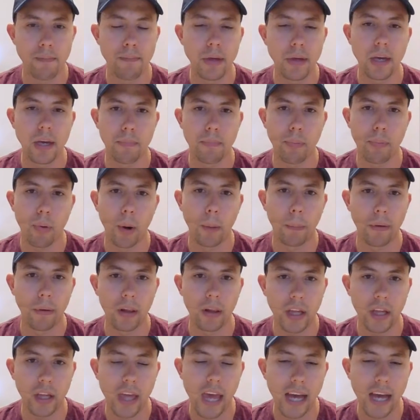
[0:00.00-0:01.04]
be
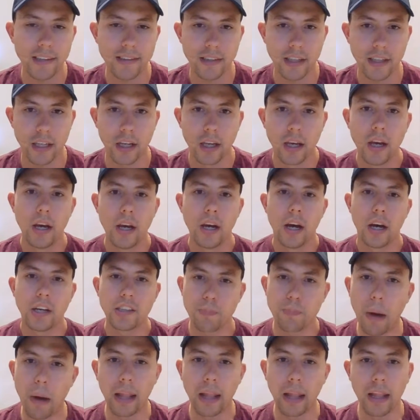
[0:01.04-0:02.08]
appropriately casting a
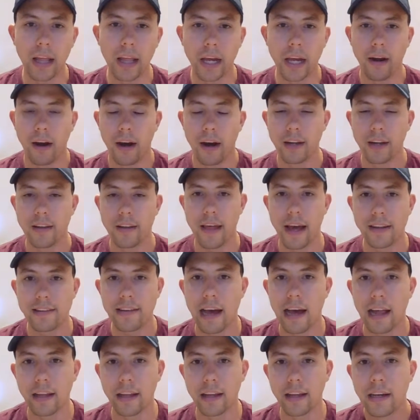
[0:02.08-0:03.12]
spotlight onto that
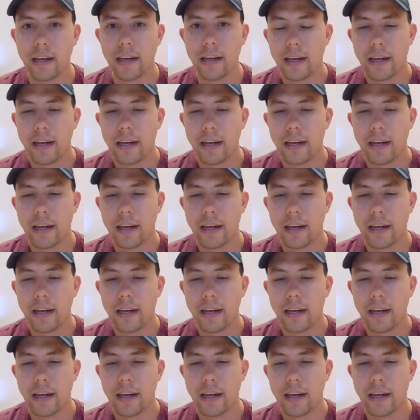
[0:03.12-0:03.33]
talent.